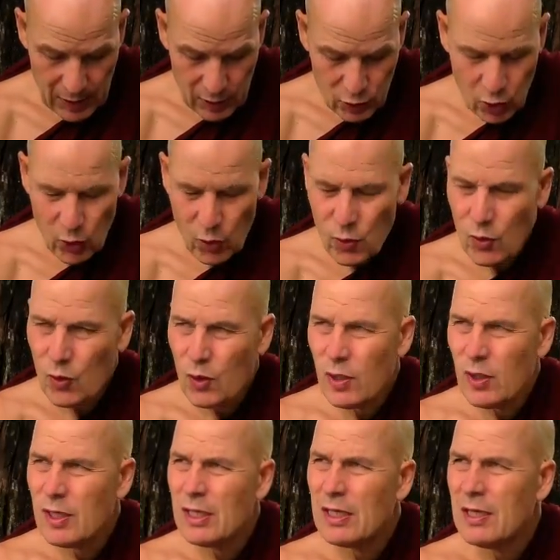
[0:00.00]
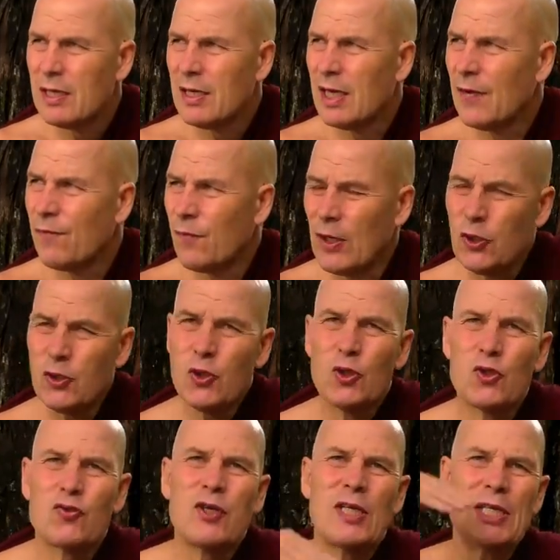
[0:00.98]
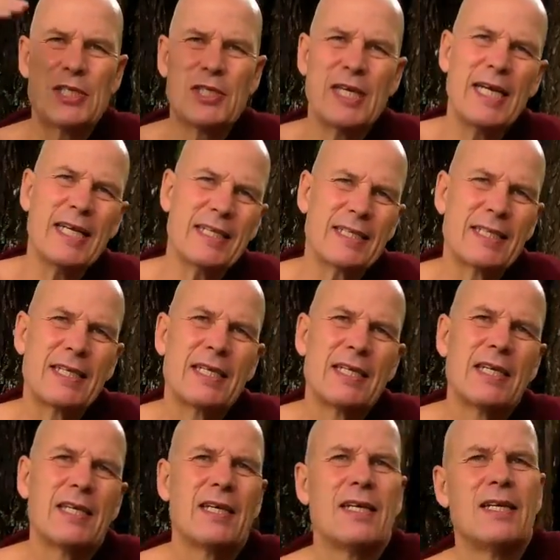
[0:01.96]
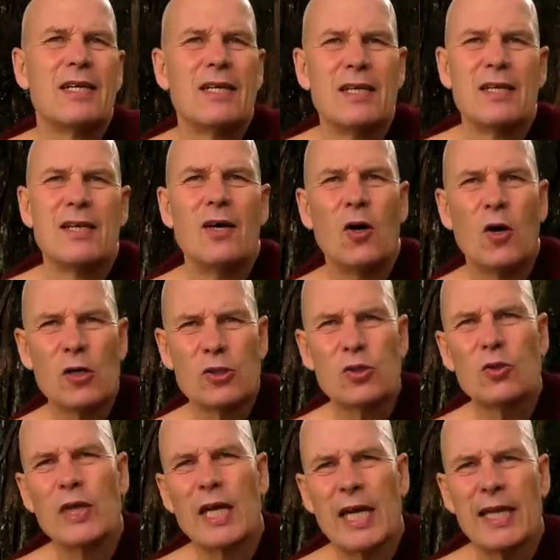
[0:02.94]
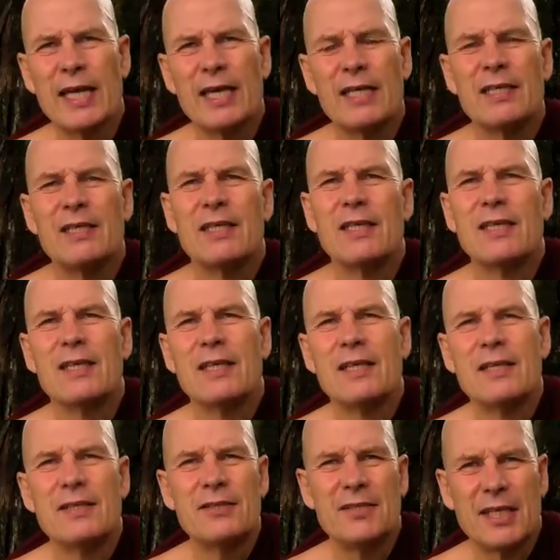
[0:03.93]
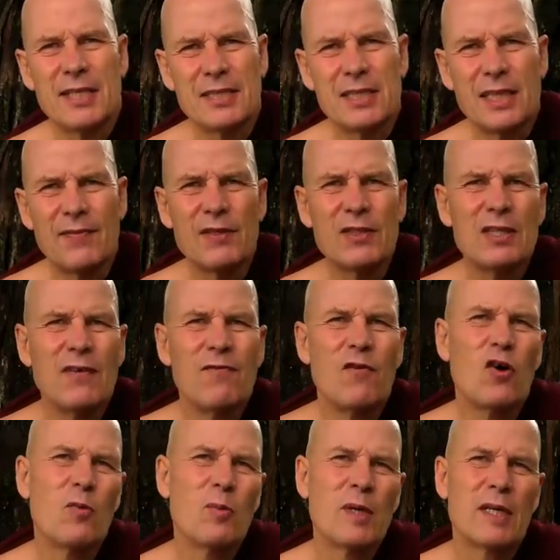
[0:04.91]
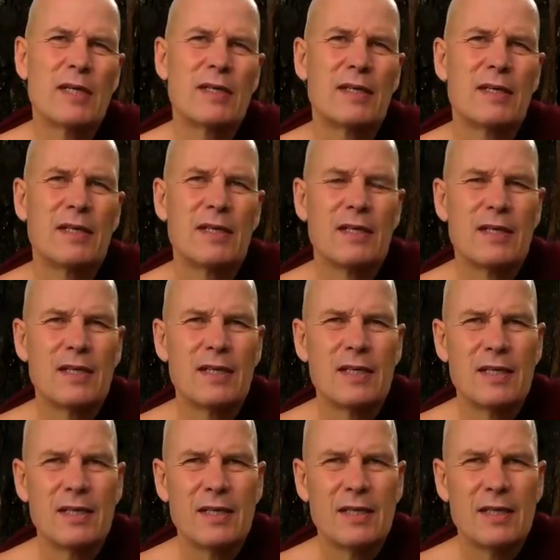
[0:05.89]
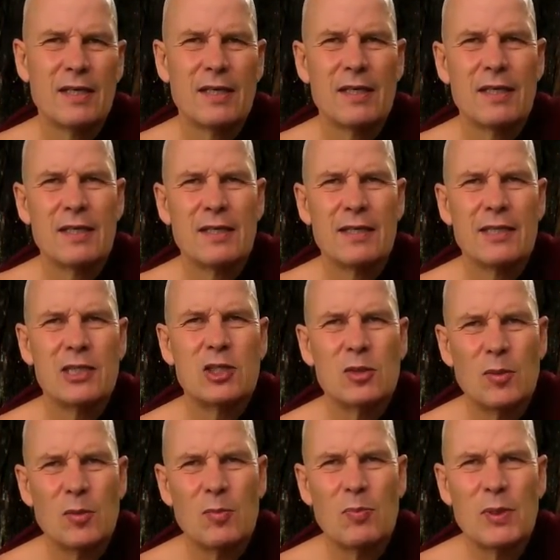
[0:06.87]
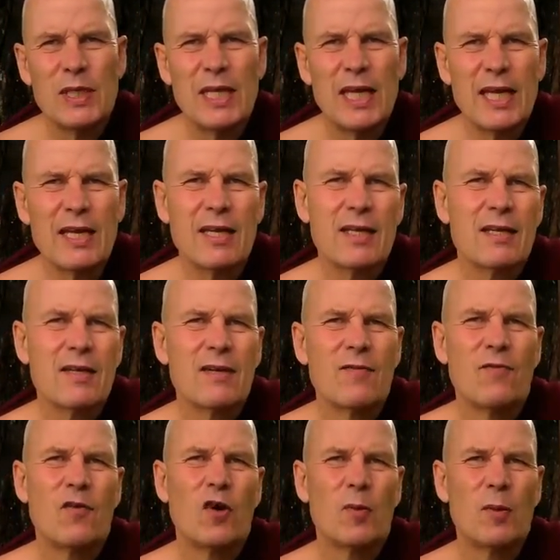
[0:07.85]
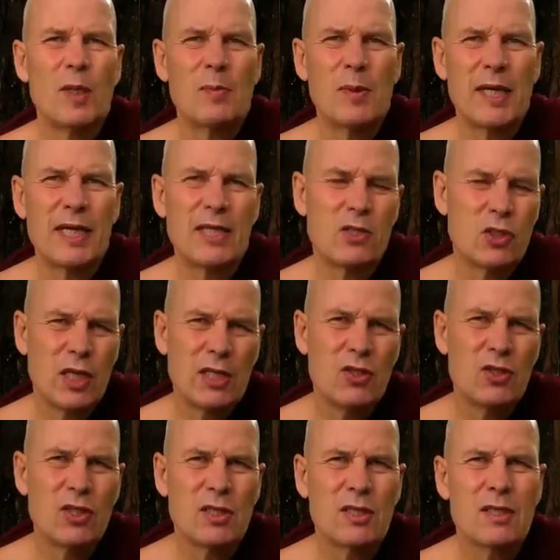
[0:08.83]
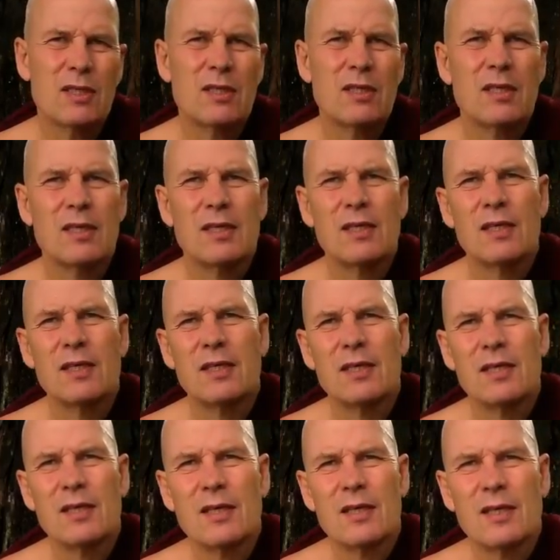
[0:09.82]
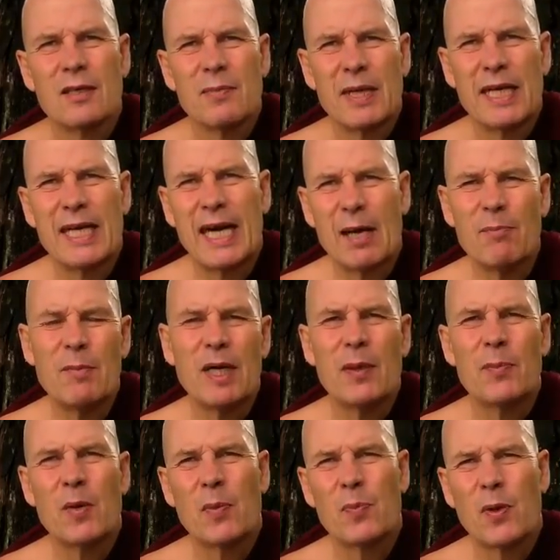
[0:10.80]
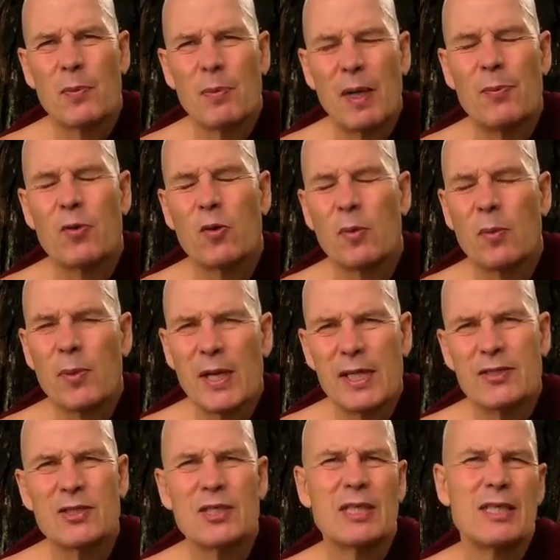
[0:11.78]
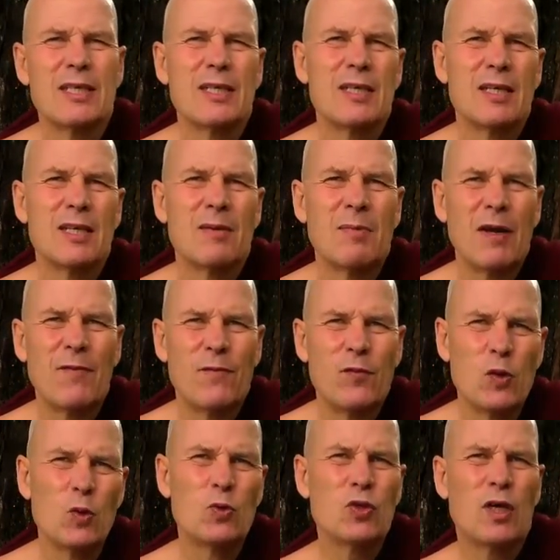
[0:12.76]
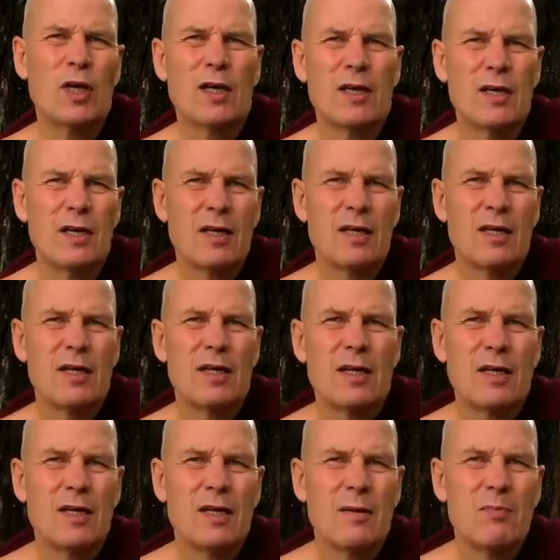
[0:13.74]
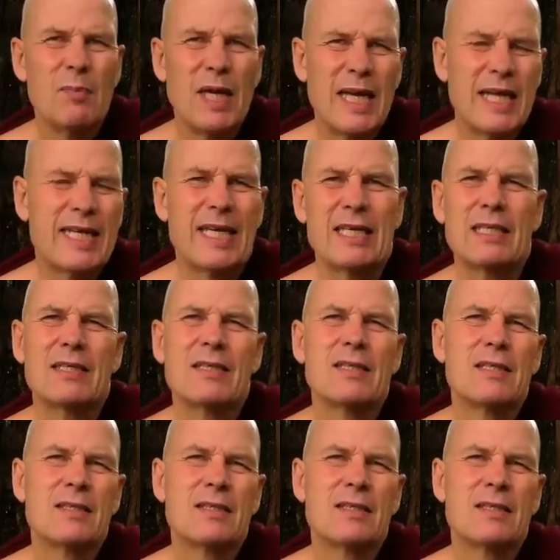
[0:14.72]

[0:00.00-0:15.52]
So, if one should transcend altogether this activity forming, this being forming by intention, by kamma, by probability, by future making,